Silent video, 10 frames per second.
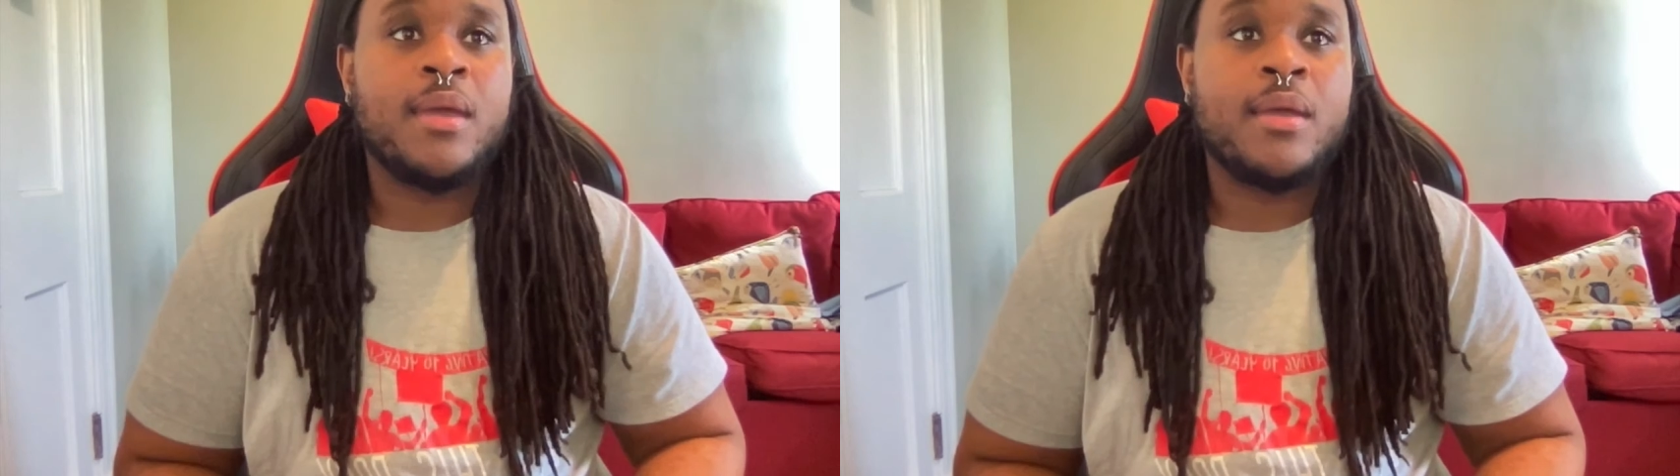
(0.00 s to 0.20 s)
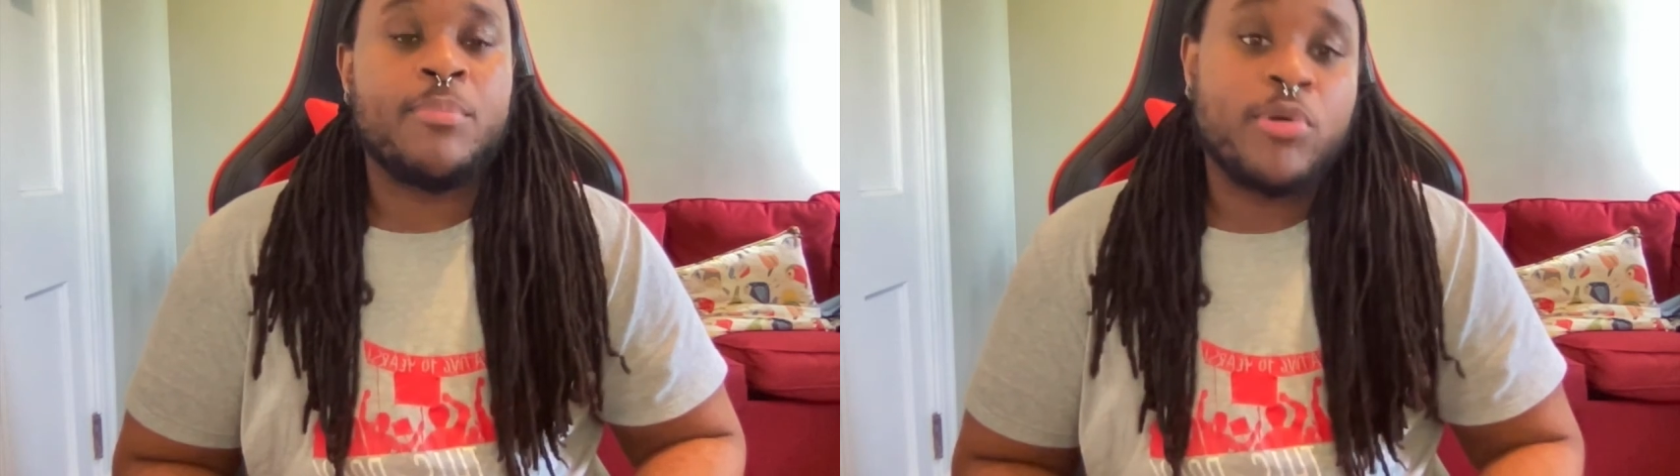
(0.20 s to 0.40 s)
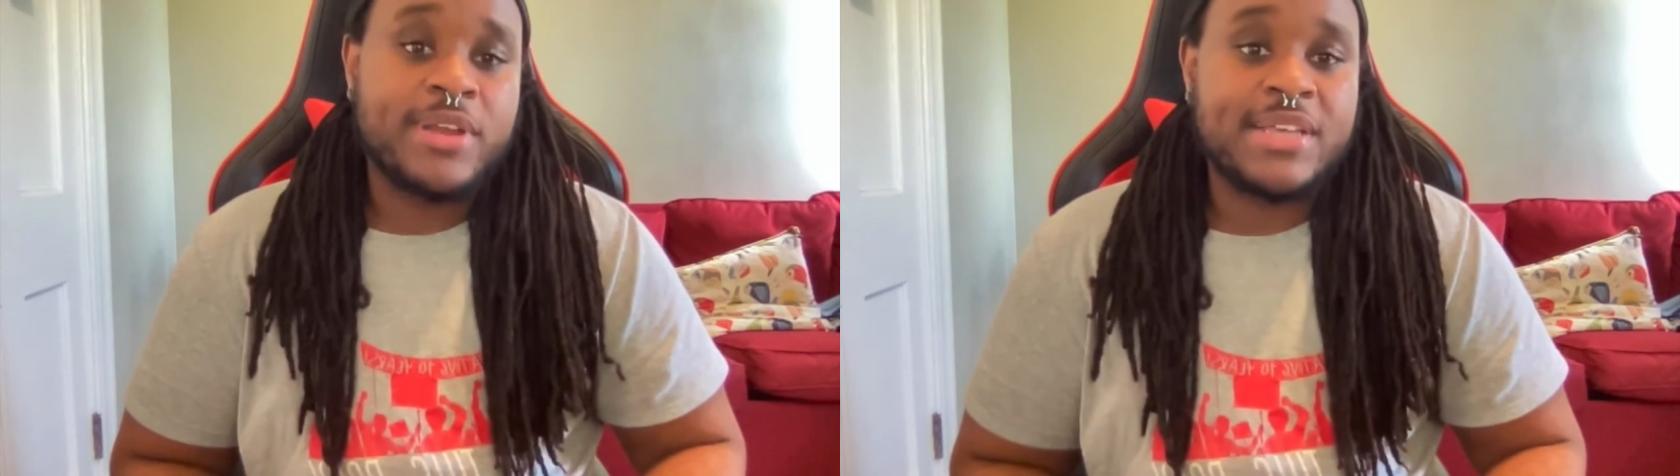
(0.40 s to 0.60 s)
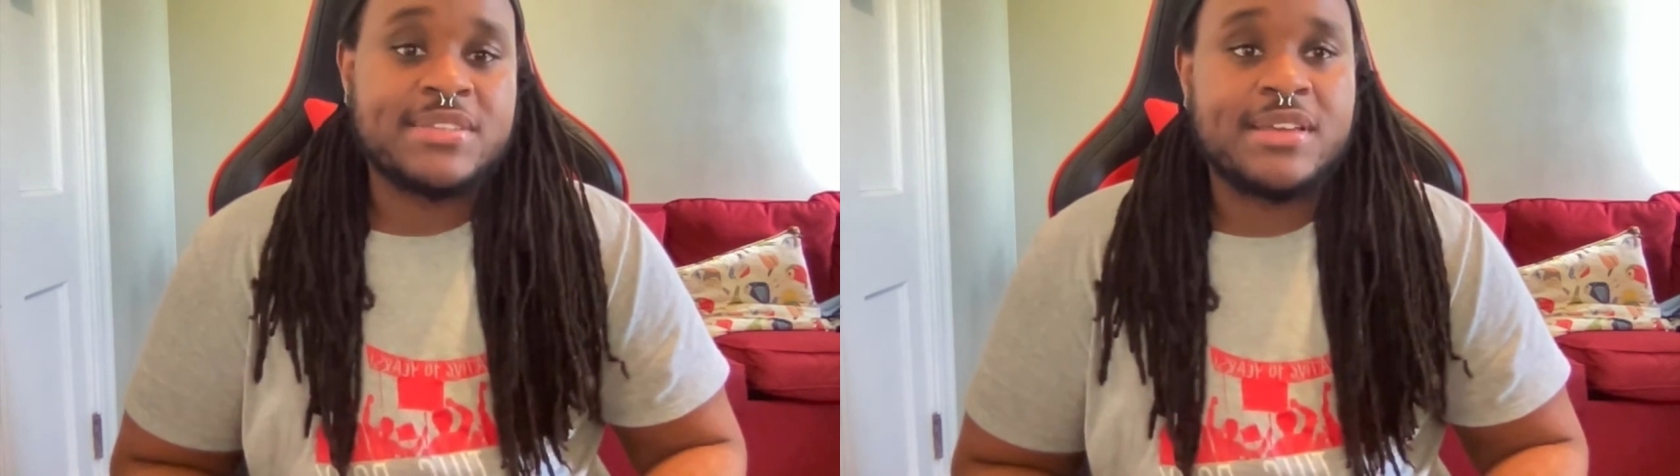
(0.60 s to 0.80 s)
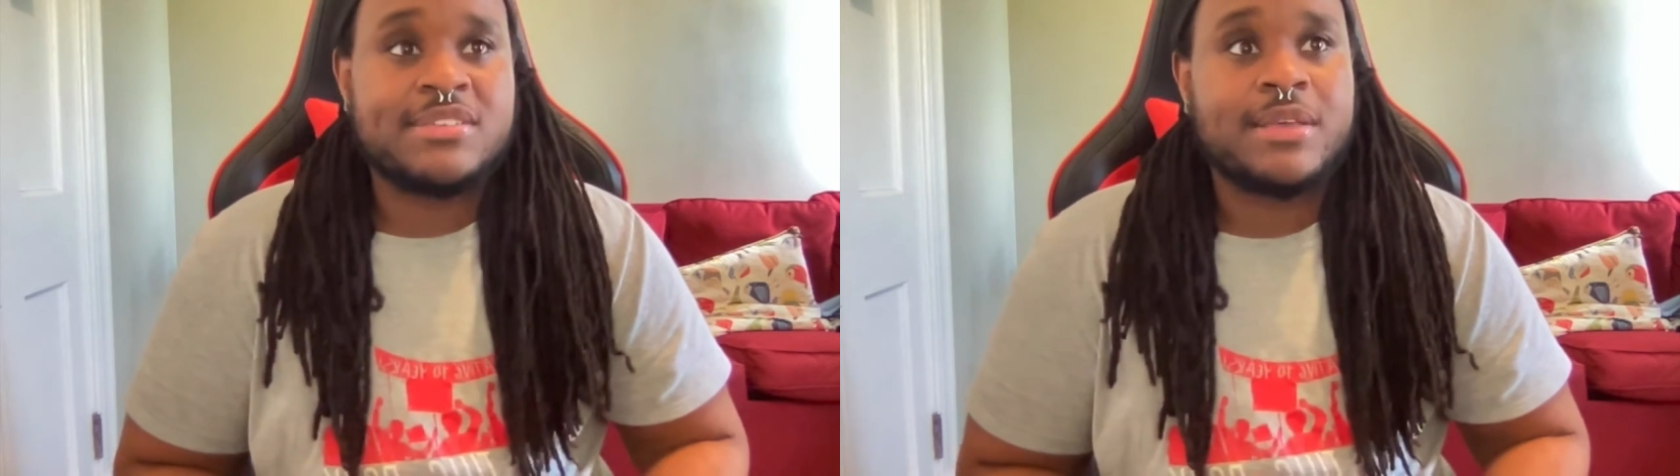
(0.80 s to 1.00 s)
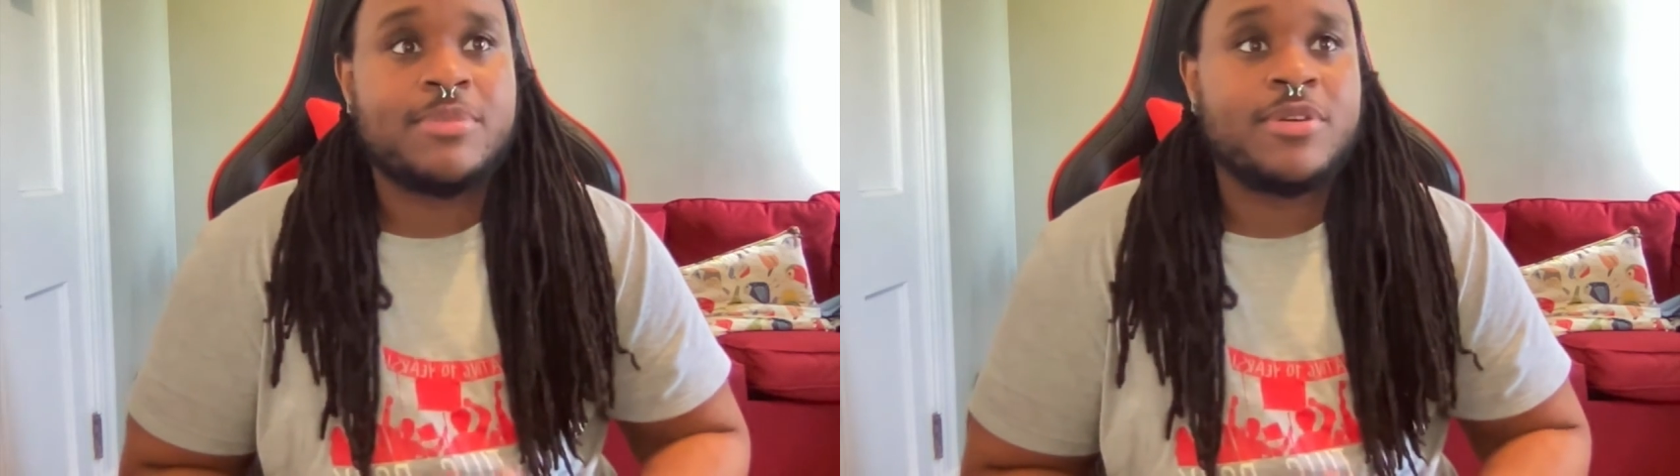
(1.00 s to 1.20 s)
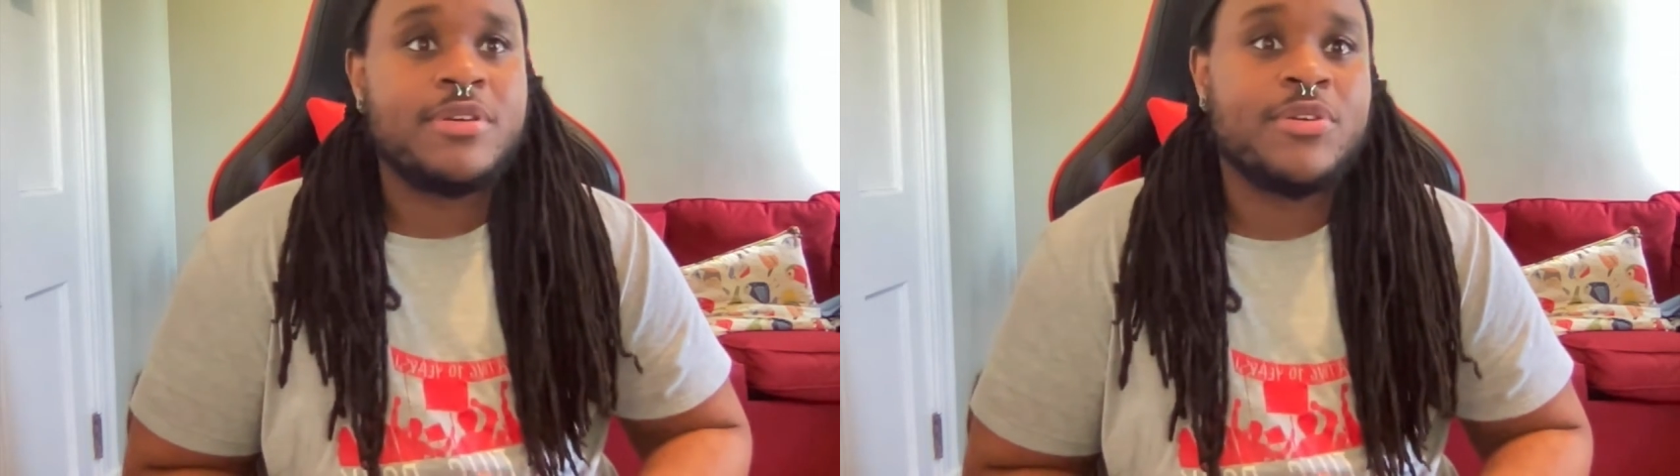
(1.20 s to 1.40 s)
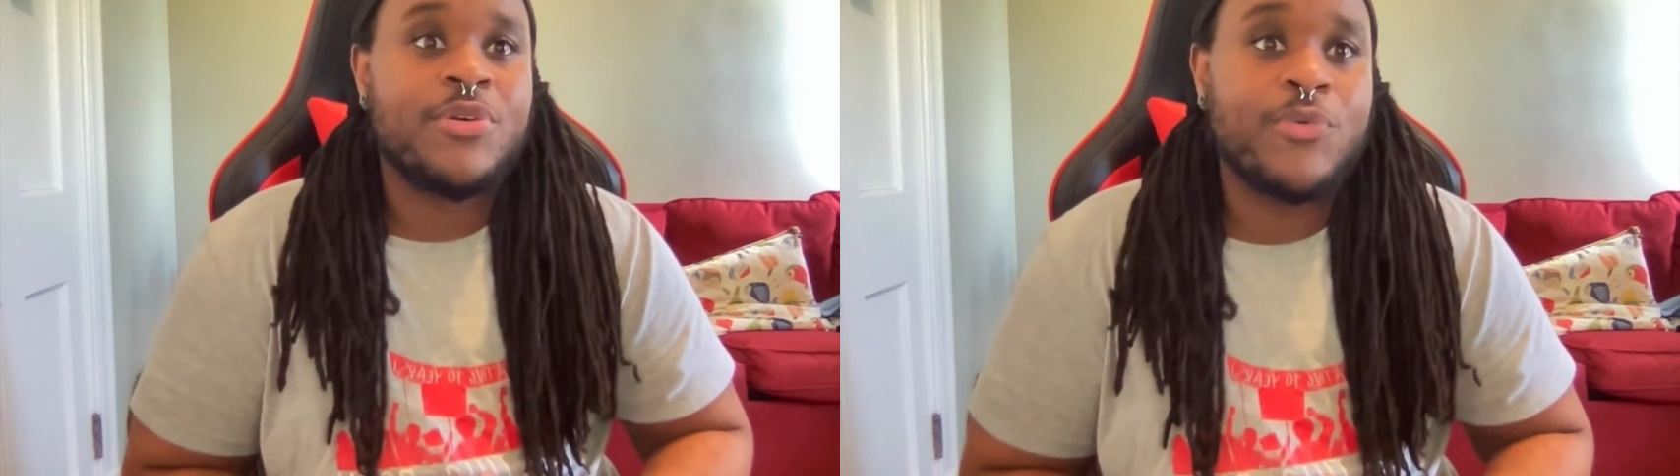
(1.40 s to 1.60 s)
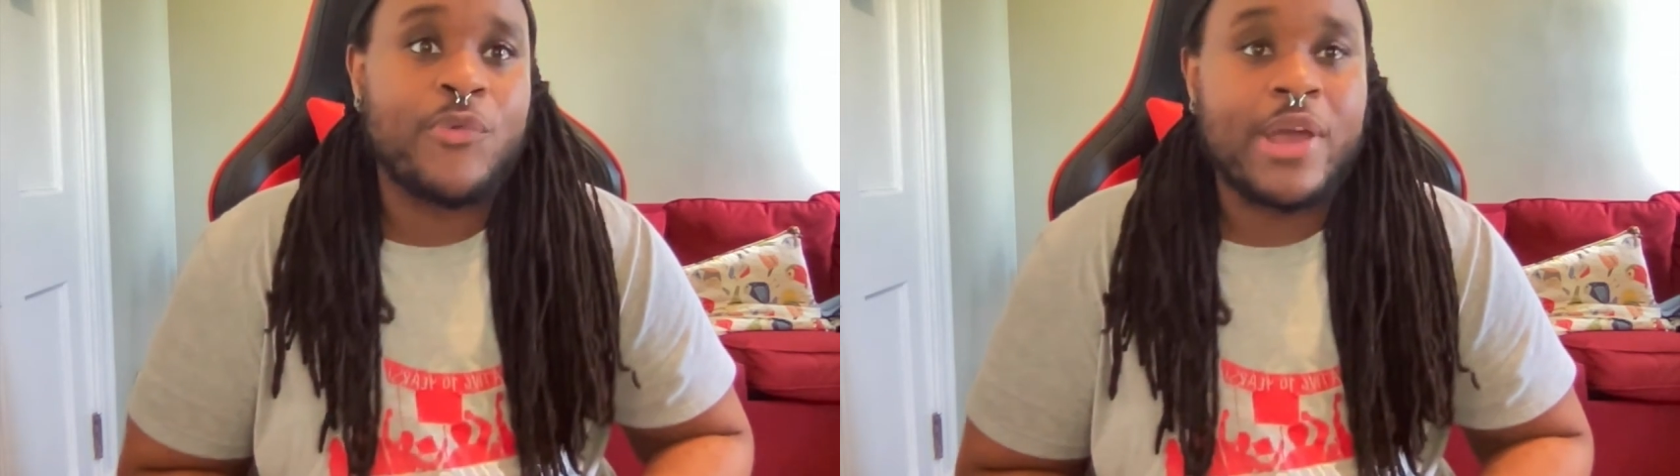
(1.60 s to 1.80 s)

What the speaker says: protest last summer, write